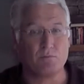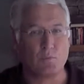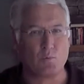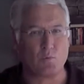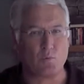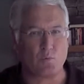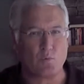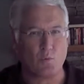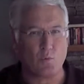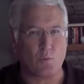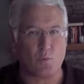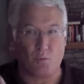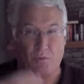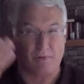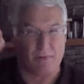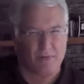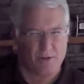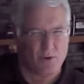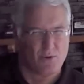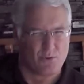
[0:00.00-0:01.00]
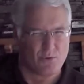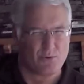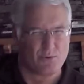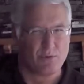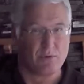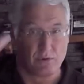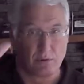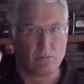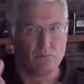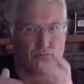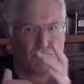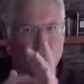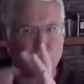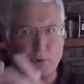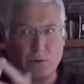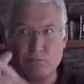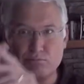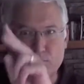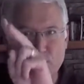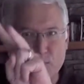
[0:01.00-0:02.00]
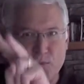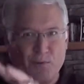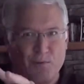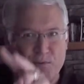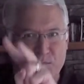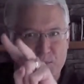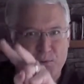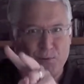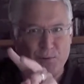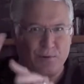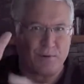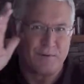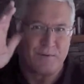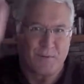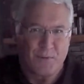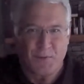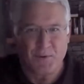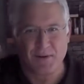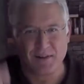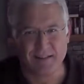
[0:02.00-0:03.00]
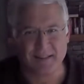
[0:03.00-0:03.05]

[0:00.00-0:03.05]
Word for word: Well, he was joyful because he could look to the